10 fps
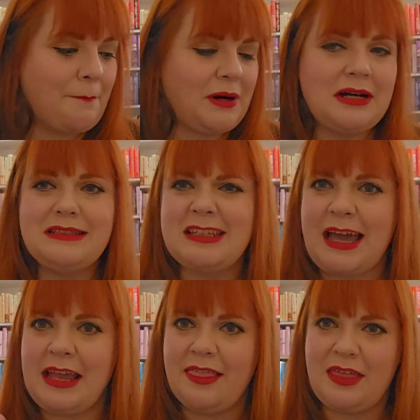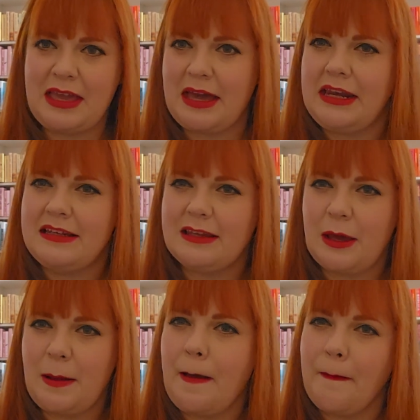But I think I need to
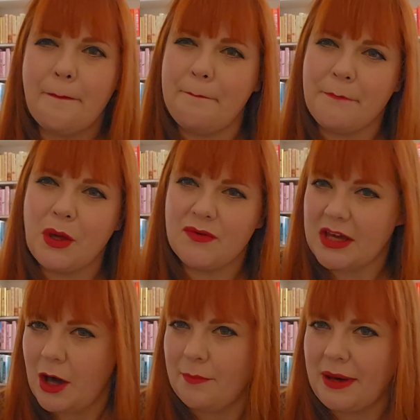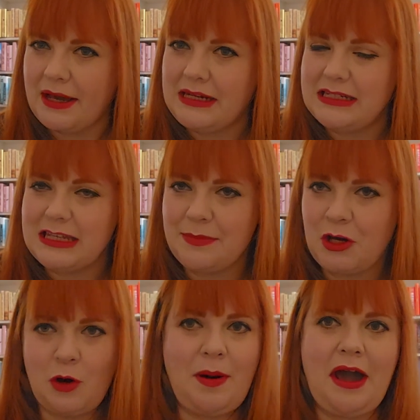move it up my
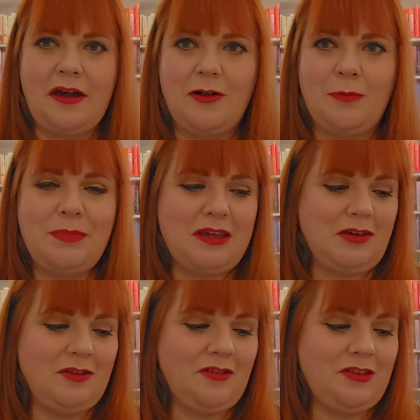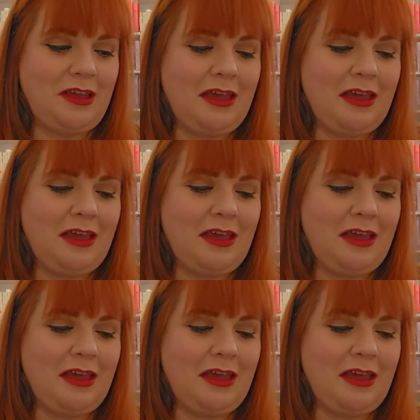TBR pile because